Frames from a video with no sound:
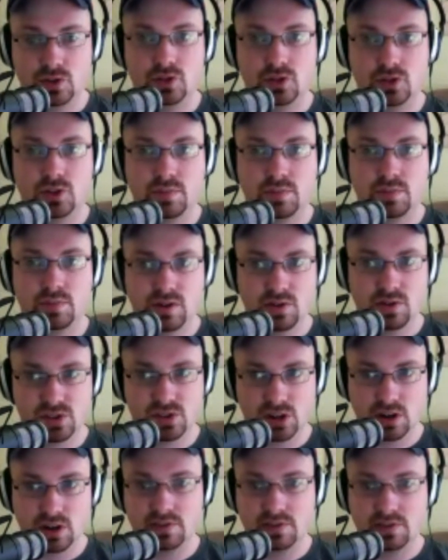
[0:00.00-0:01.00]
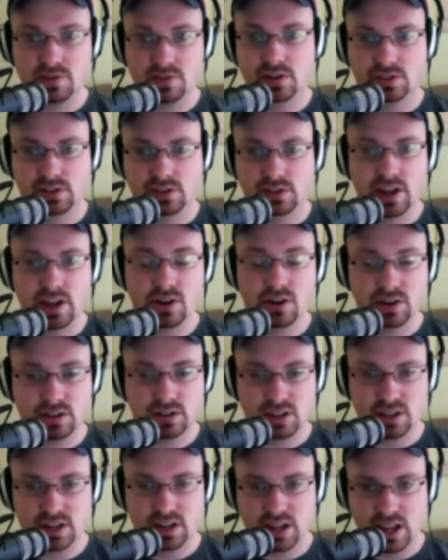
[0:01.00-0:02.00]
to be reserved later into
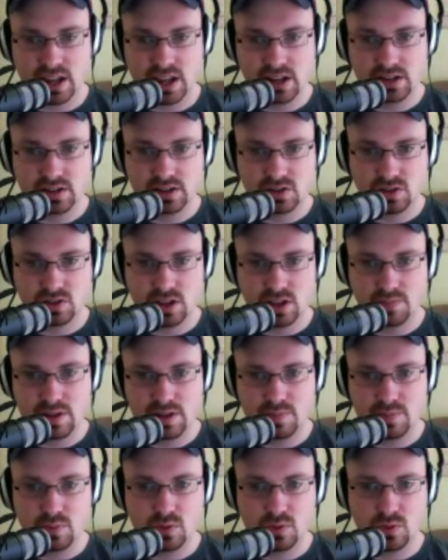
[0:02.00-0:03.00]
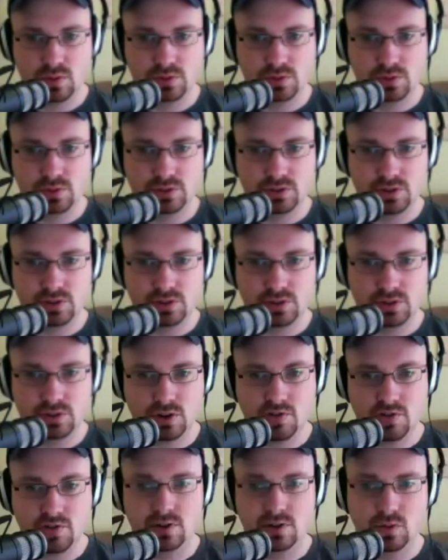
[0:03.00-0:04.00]
the day so that people don't
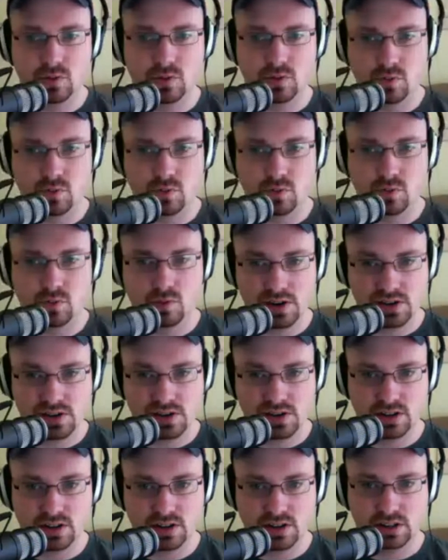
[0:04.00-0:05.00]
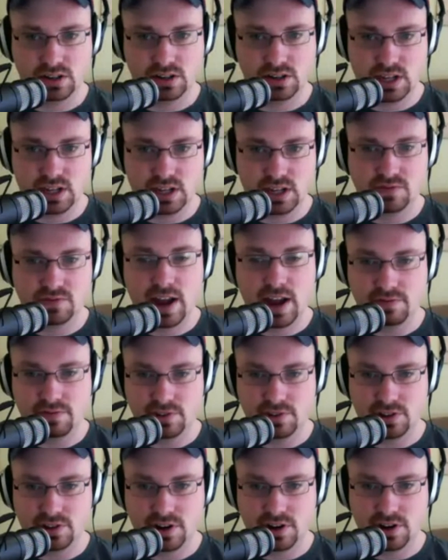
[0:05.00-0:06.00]
feel rushed to leave right after
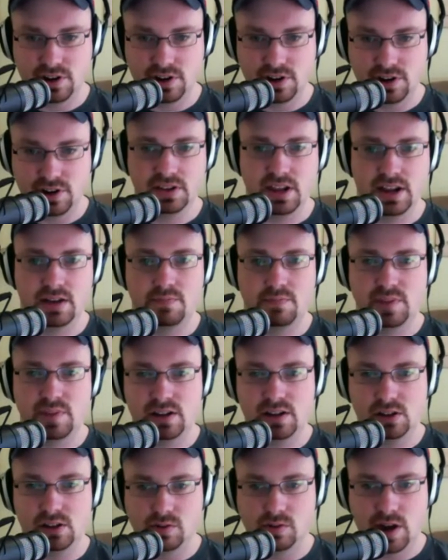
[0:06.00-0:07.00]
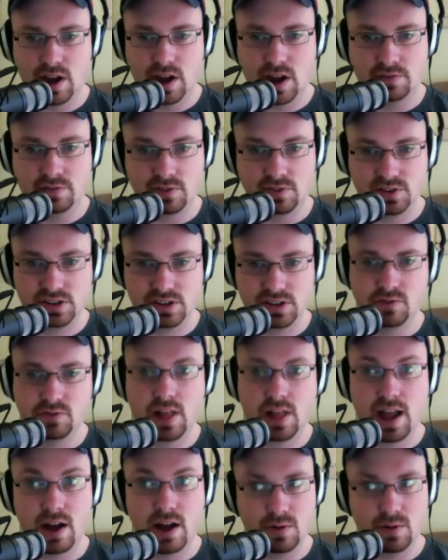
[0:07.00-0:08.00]
the conference, and they can mingle around for several
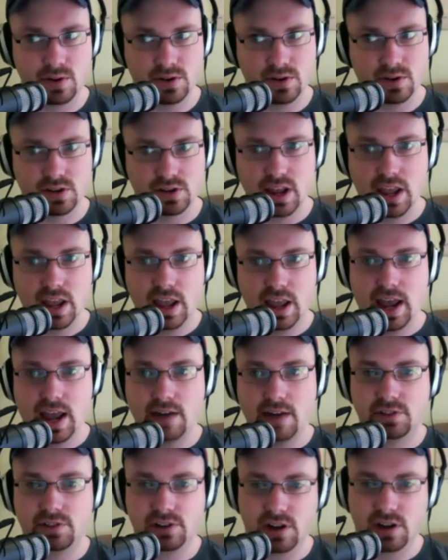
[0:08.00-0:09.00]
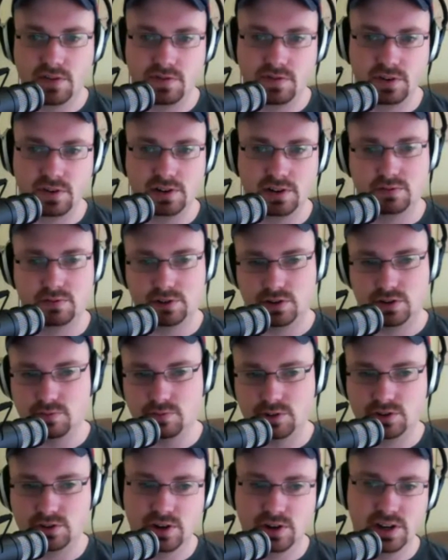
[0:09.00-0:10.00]
hours after the conference with
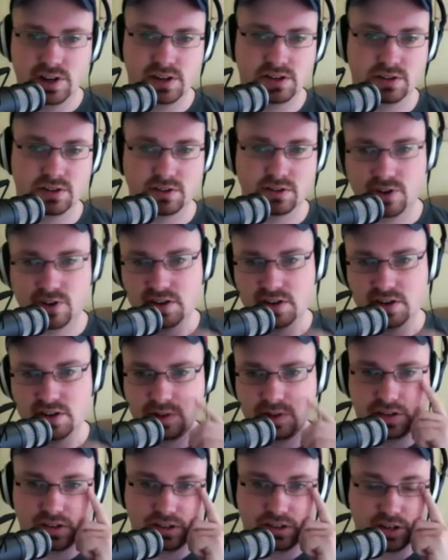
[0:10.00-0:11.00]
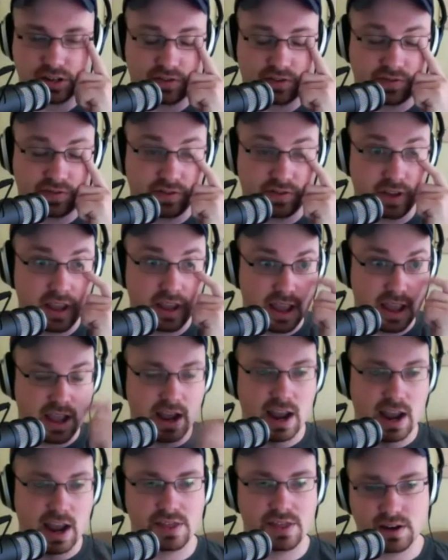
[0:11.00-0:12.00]
drinks and refreshments and stuff,
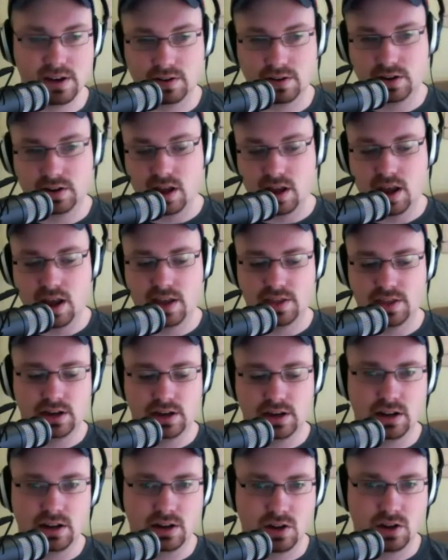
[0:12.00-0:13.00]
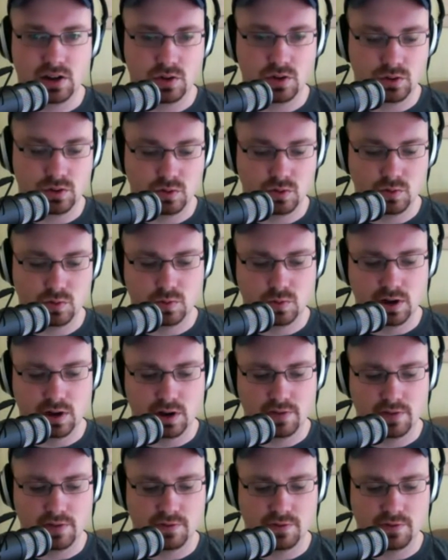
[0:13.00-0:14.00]
and then can go do whatever
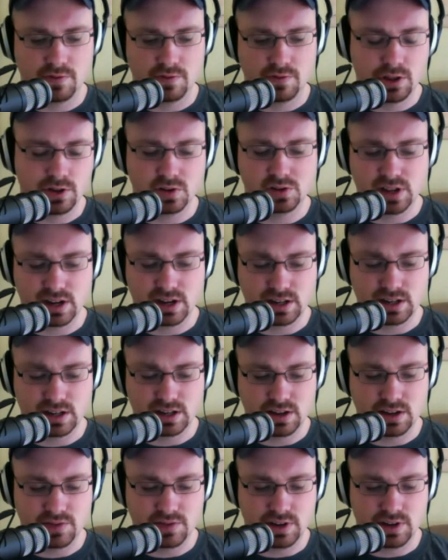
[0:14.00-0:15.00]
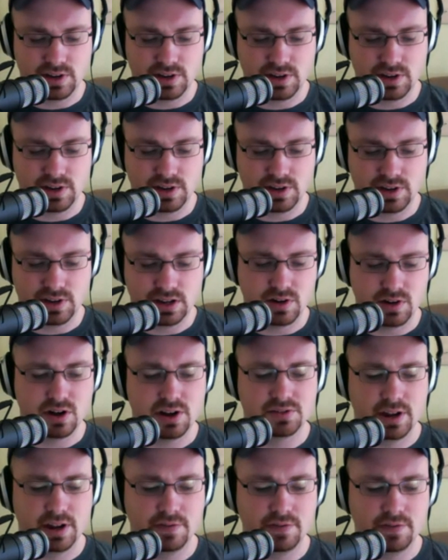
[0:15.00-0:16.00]
other social activities,
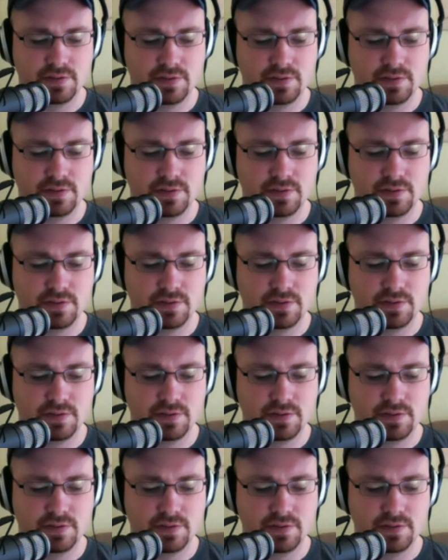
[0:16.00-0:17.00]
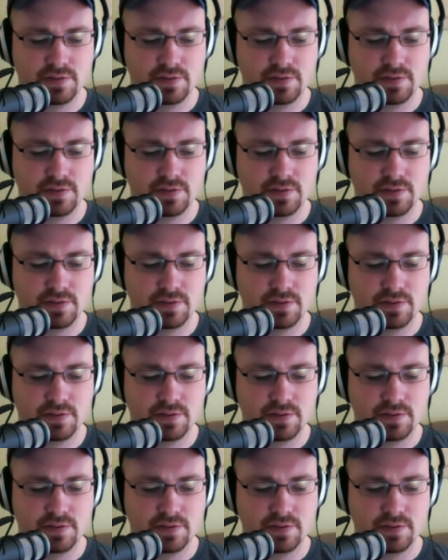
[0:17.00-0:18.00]
restaurants or whatever. So we're trying to allow more
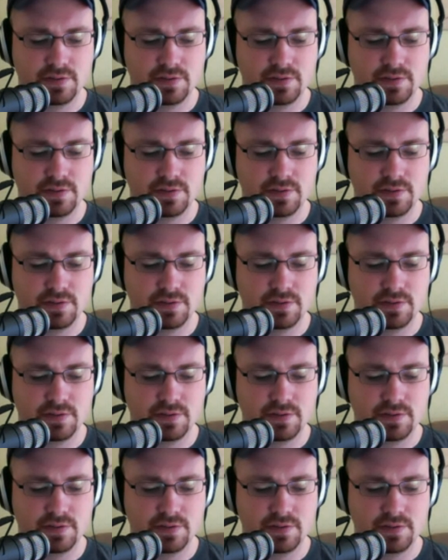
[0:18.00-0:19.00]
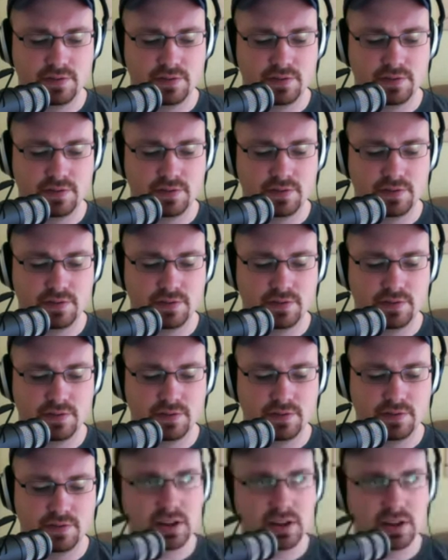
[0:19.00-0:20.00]
time for that, and then
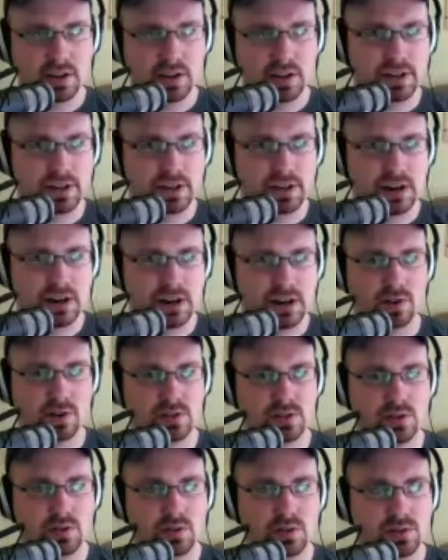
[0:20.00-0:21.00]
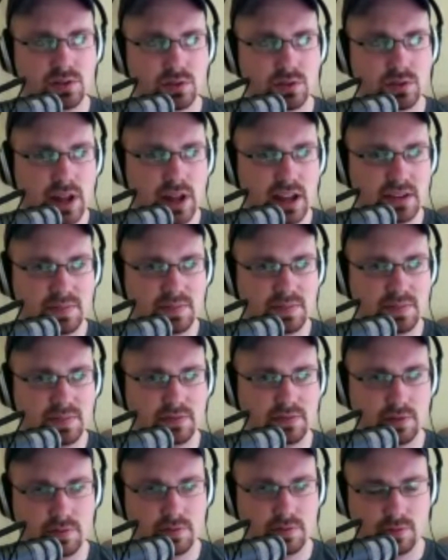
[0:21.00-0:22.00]
so that's kind of our social
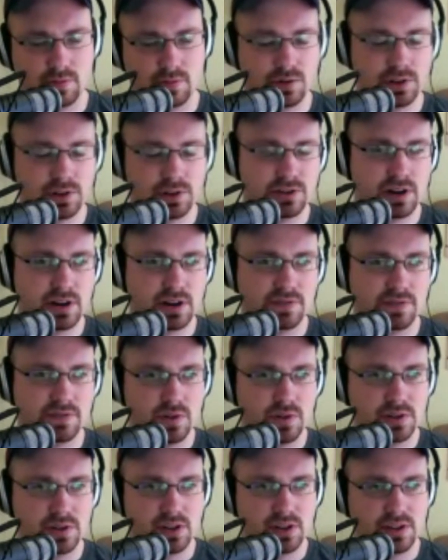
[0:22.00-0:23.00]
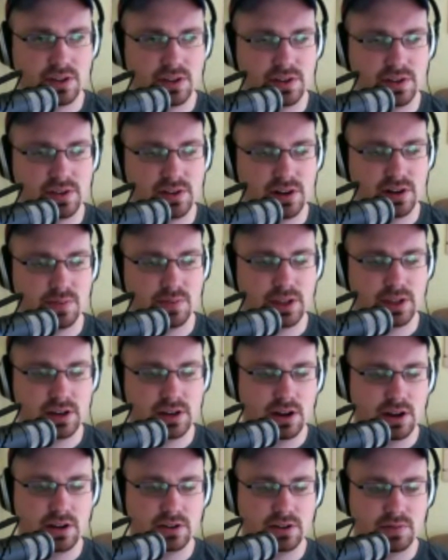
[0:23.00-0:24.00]
aspect we're really trying to focus on this year. But
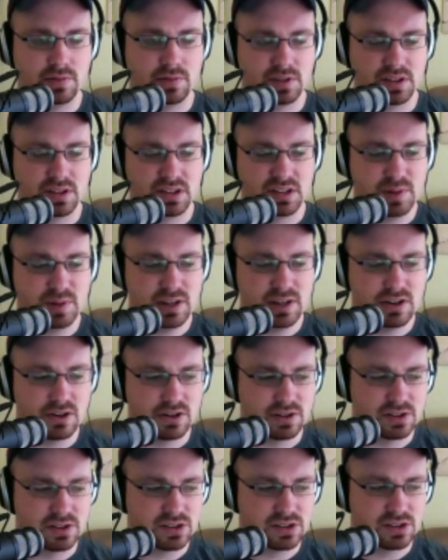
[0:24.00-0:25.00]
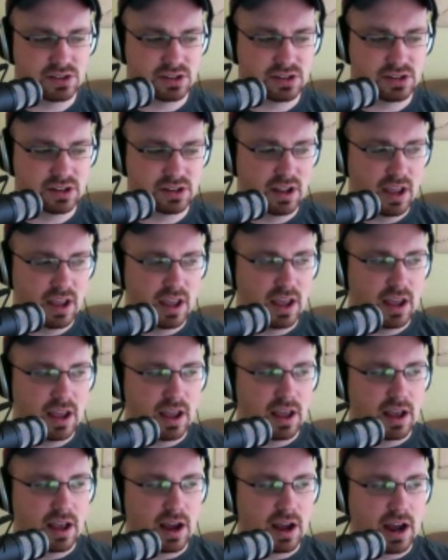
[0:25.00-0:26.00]
then in terms of the speakers,
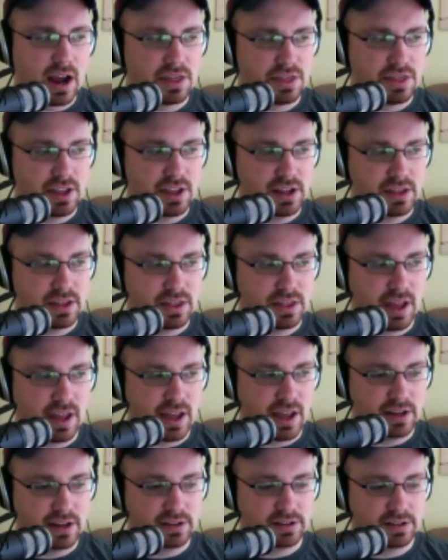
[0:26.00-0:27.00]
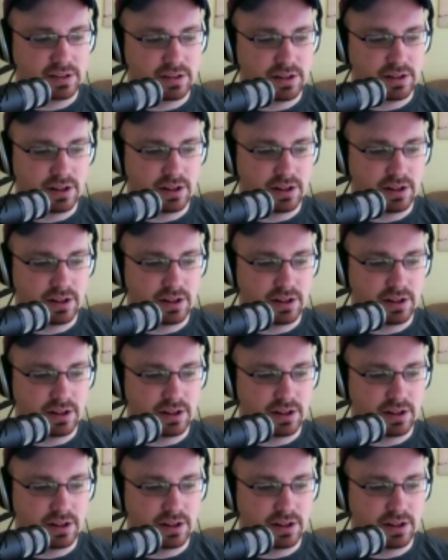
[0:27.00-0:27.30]
I think that